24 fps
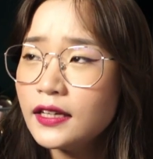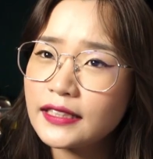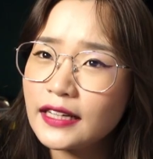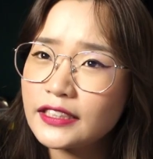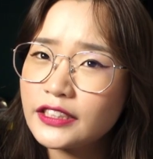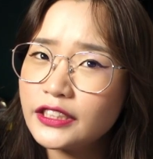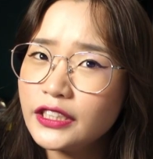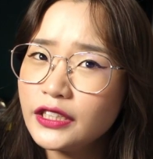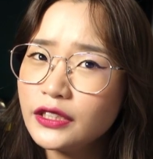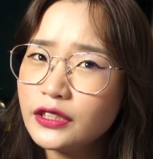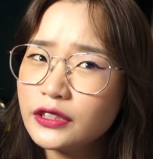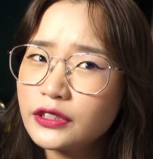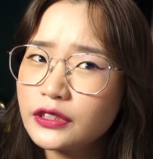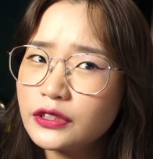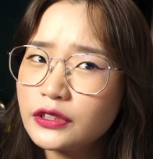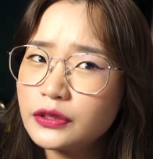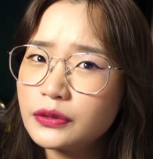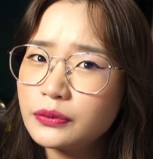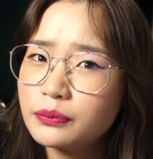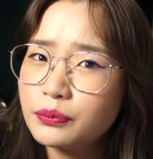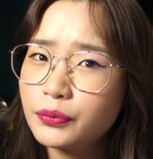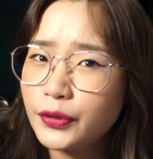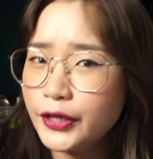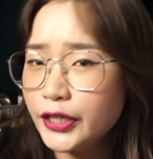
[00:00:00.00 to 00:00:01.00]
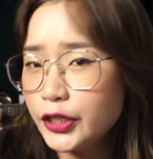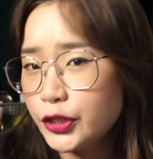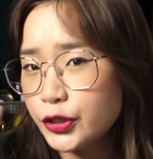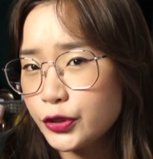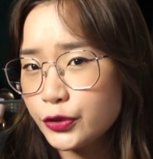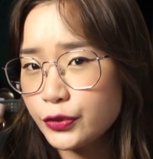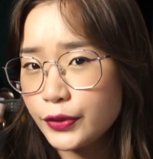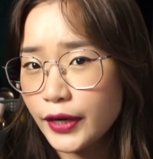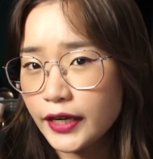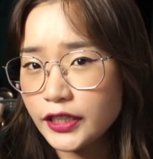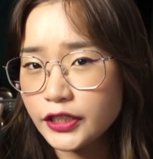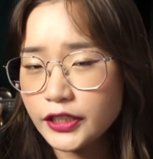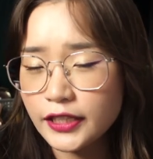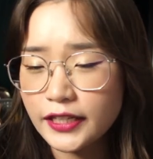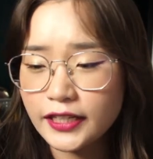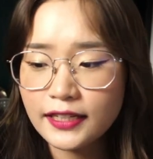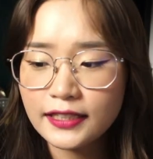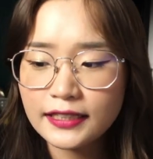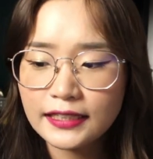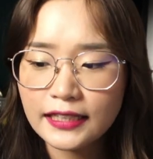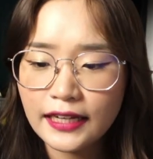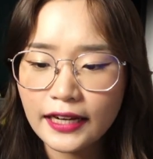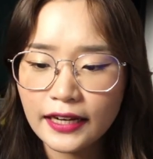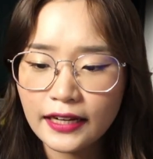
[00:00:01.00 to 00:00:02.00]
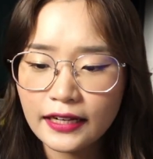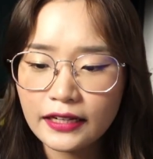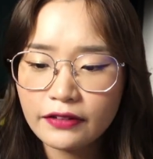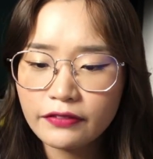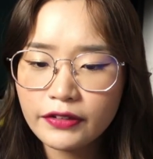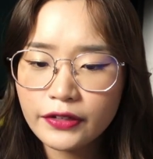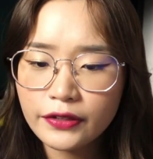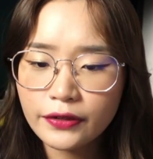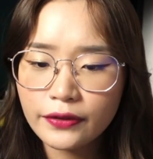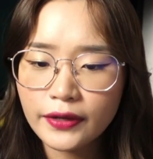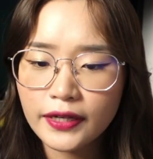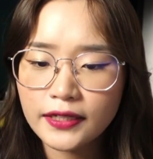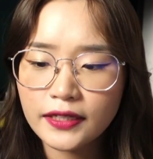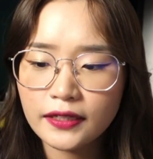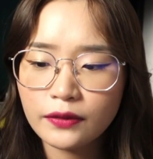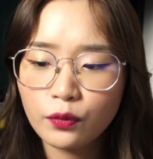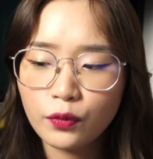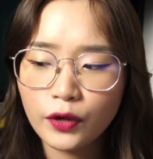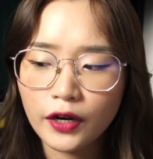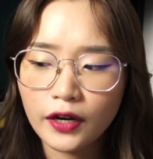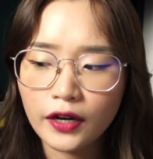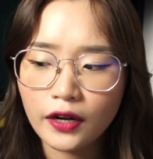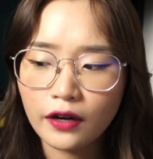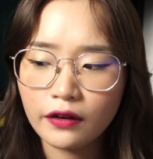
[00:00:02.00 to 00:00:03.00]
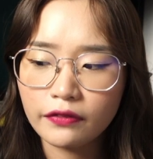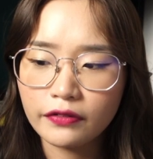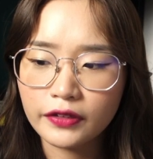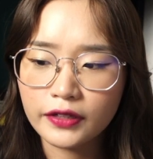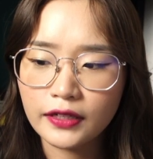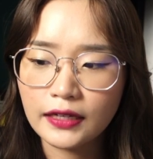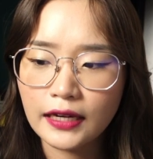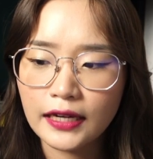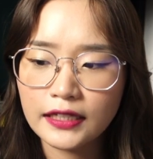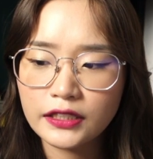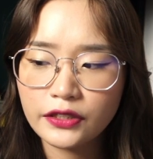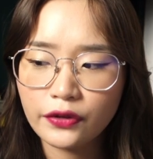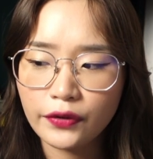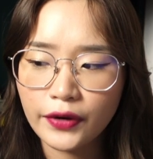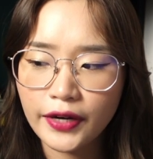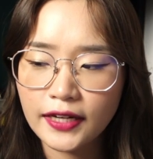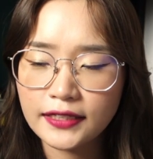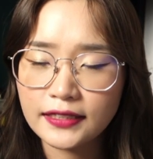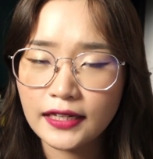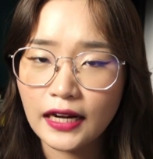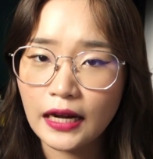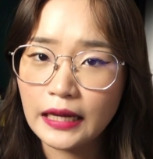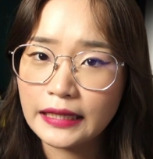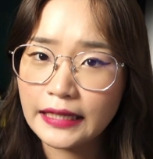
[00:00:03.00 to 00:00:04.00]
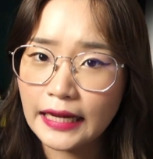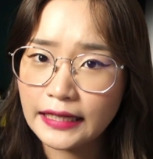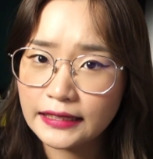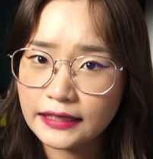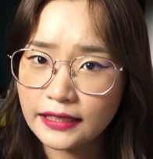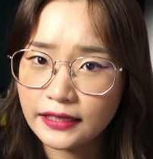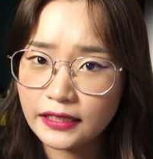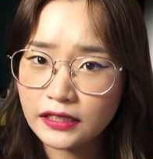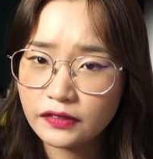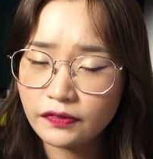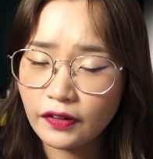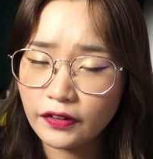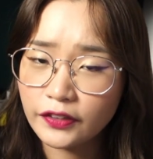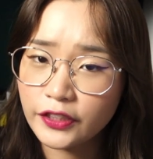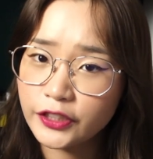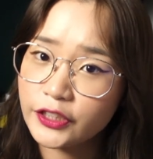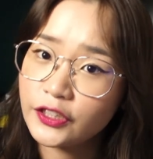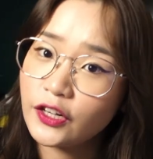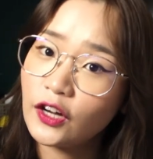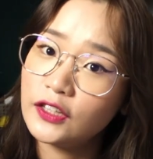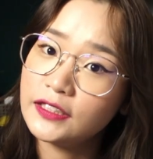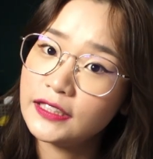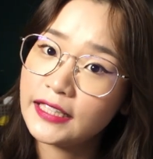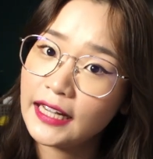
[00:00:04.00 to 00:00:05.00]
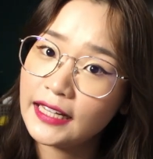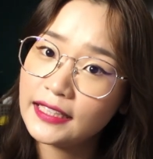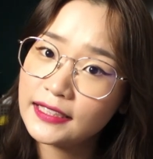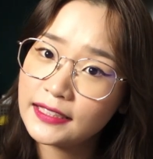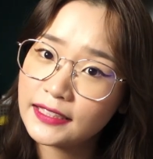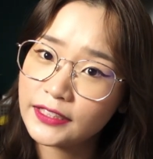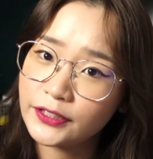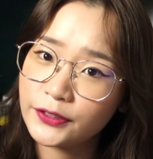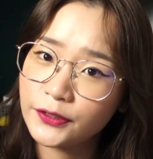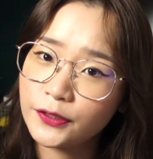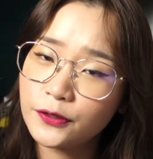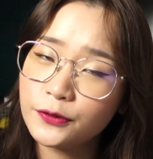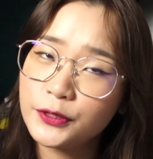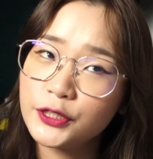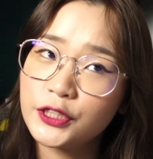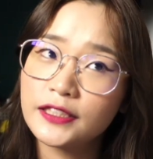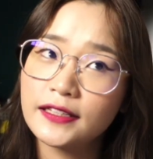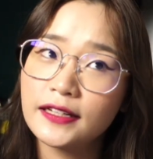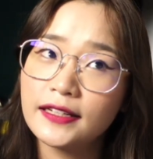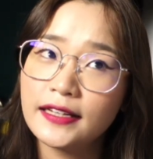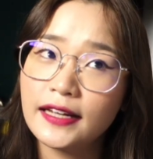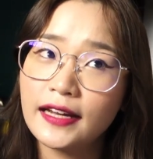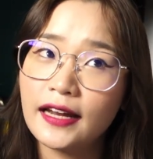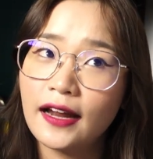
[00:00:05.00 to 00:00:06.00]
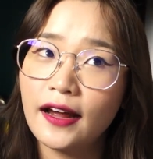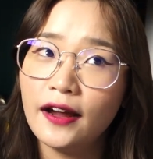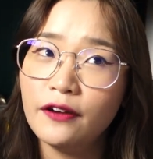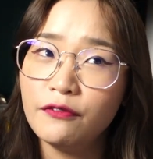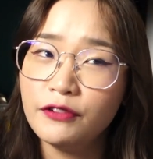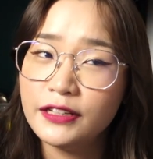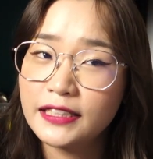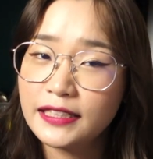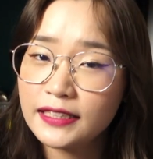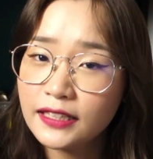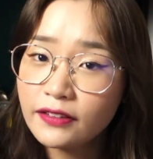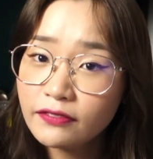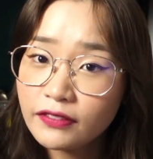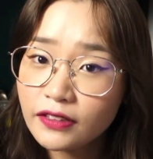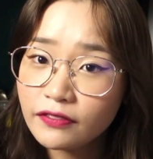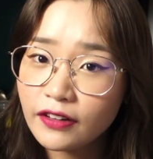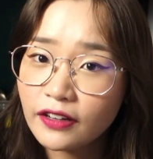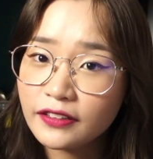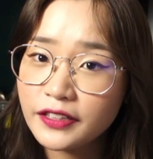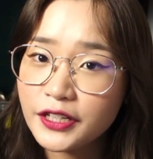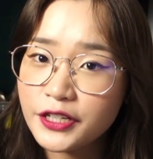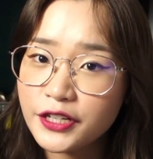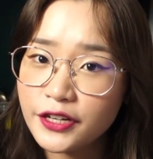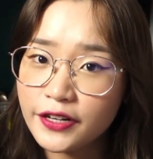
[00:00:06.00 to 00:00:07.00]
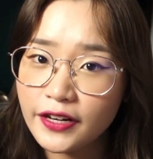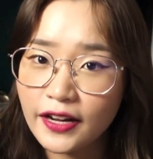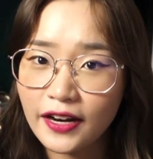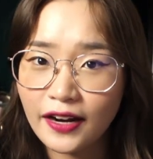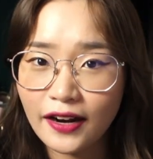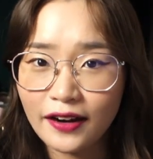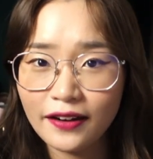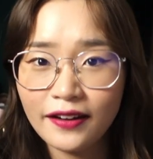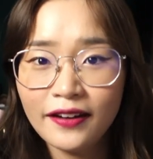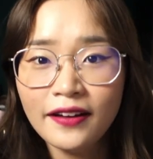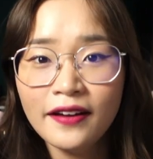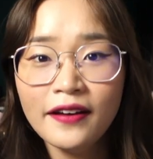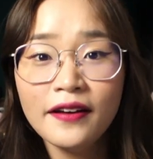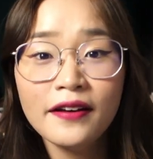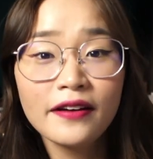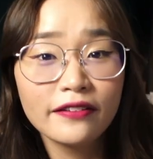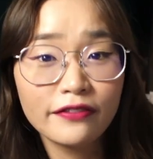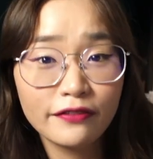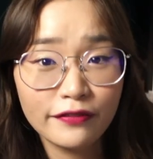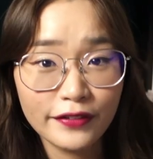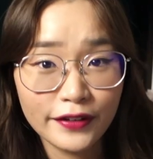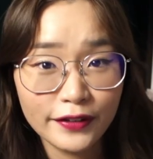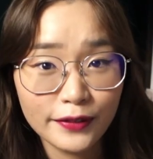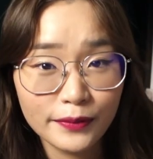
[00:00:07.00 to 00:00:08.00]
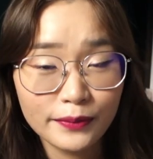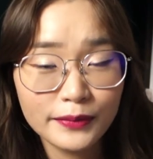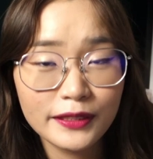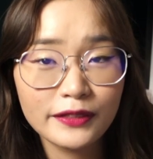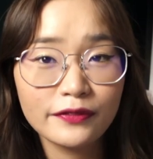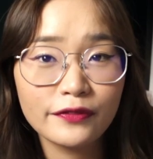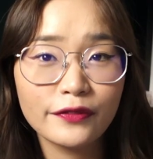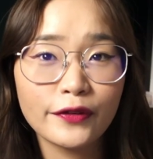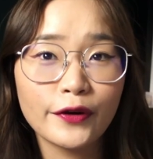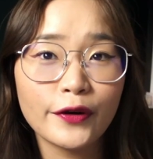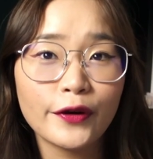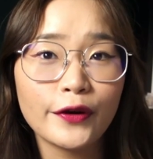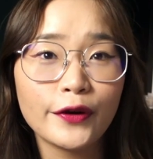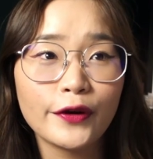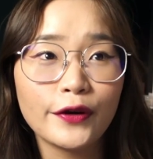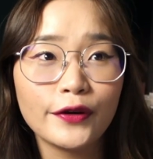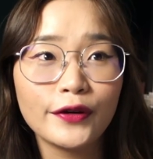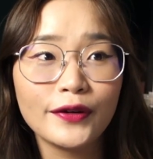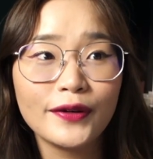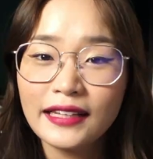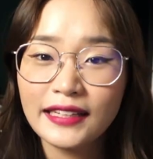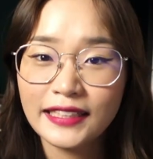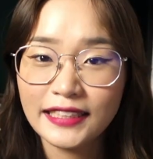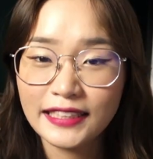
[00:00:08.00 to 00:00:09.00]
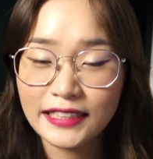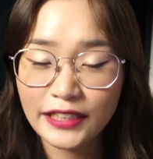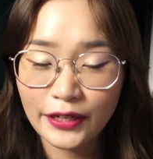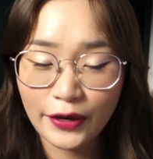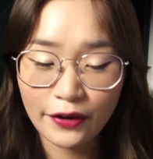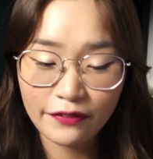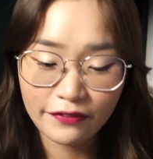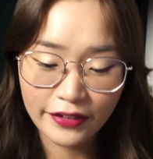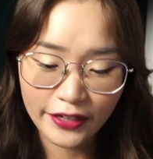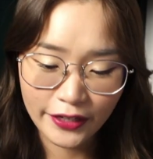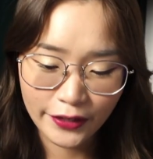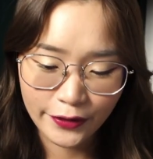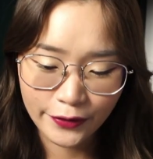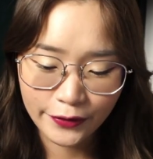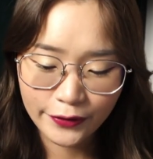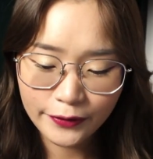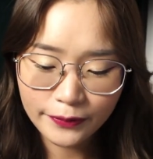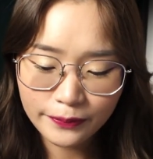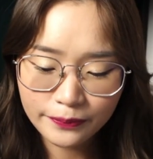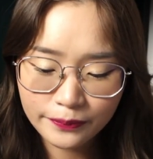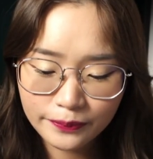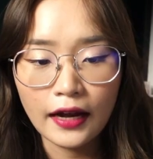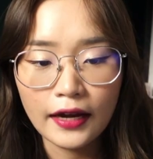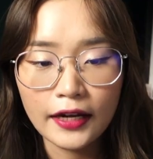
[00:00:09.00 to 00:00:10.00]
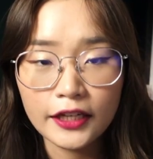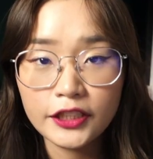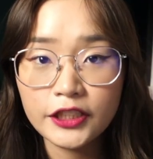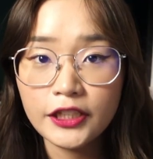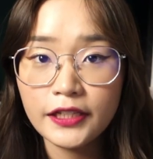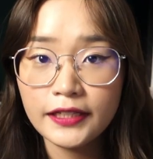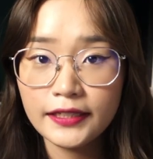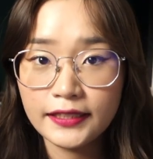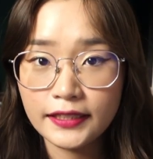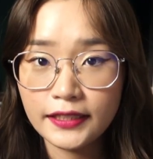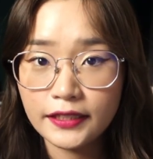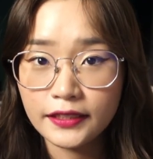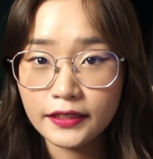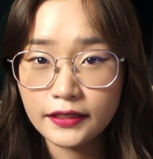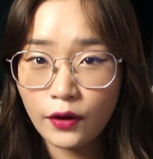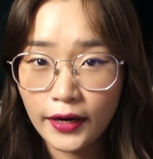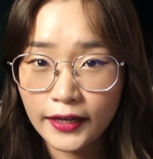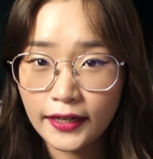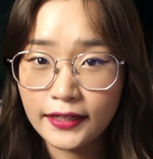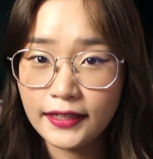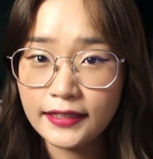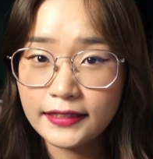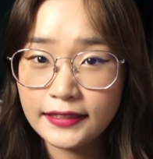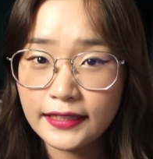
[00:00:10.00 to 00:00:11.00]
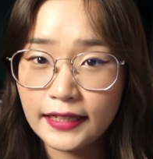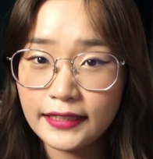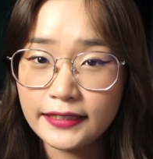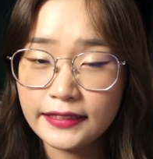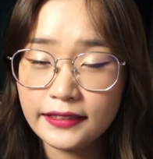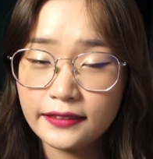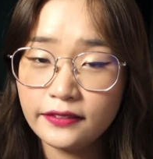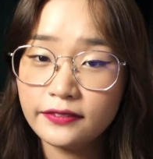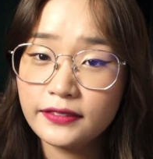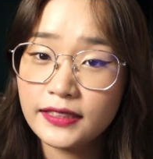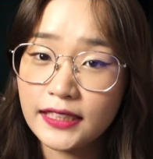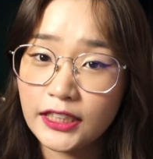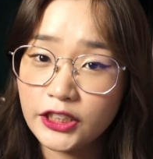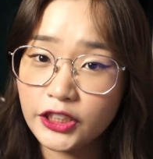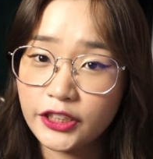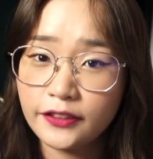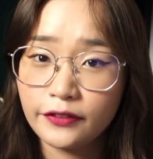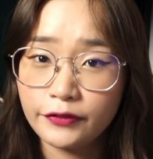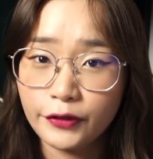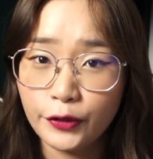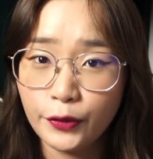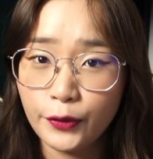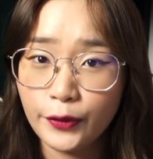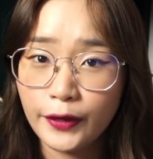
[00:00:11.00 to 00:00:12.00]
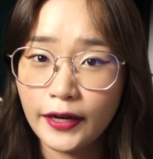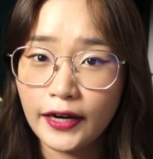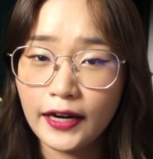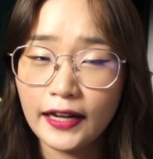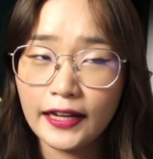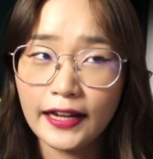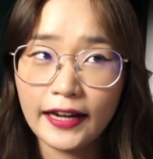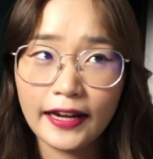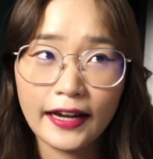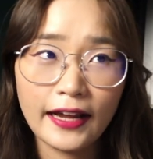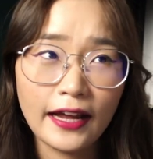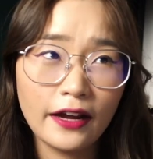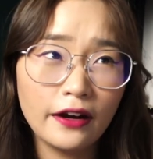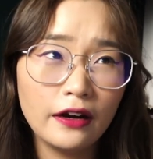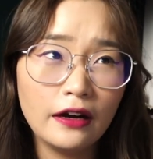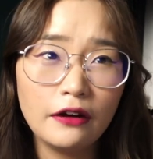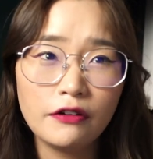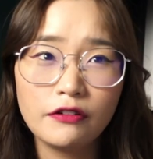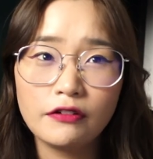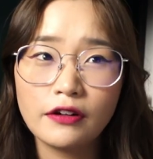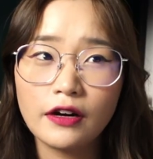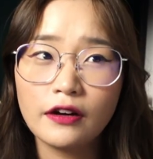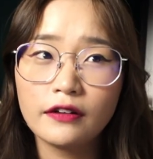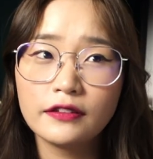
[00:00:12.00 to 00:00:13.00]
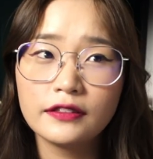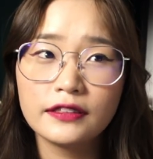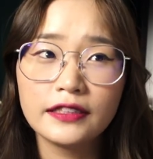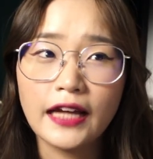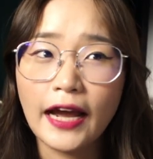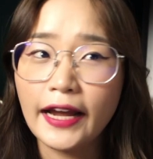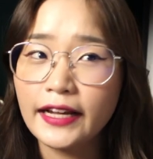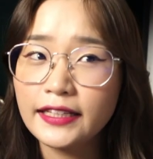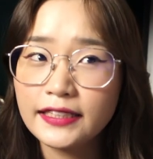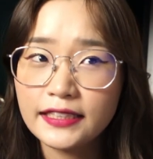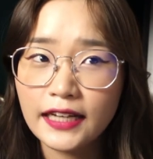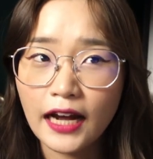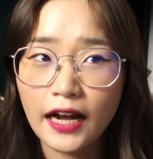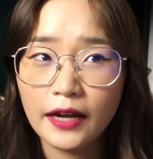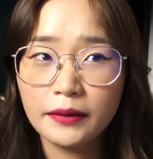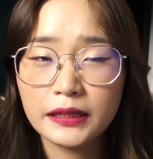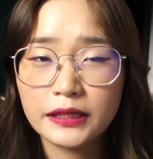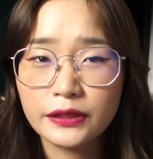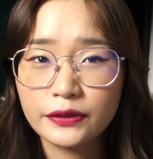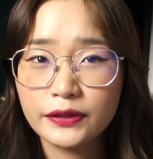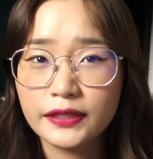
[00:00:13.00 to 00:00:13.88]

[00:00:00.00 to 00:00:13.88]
It's actually pretty true actually, because like even though I didn't work out for the last 3 days that I tested this foundation, on day 0, which is the day that I received the foundation and I filmed for the Instagram video, I actually did quite an intensive session of yoga like around night time.